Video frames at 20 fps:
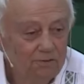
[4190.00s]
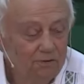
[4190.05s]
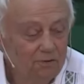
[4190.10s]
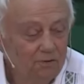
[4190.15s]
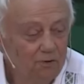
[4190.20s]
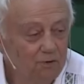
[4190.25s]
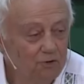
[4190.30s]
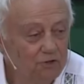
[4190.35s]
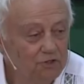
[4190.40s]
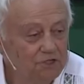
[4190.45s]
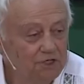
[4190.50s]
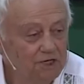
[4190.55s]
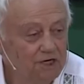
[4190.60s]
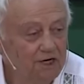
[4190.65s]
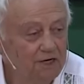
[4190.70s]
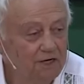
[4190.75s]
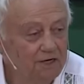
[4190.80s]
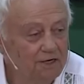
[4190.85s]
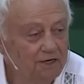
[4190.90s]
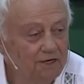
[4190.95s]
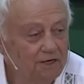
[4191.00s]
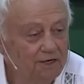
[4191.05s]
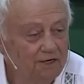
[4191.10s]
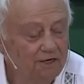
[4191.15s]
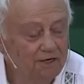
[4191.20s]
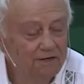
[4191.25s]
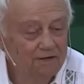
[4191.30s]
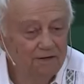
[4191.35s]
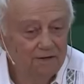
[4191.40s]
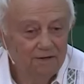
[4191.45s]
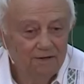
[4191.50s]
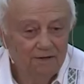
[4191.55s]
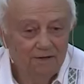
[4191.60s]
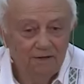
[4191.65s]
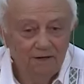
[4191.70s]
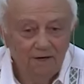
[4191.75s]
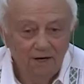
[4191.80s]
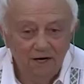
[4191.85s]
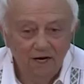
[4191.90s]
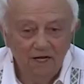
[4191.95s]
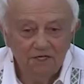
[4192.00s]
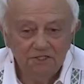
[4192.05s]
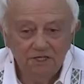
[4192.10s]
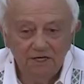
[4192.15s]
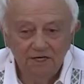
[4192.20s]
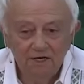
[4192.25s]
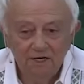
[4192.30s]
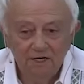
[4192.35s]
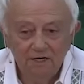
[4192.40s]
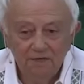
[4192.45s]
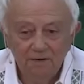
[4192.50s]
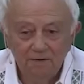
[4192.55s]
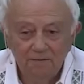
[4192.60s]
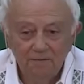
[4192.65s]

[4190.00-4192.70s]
Who was here in uh, last year?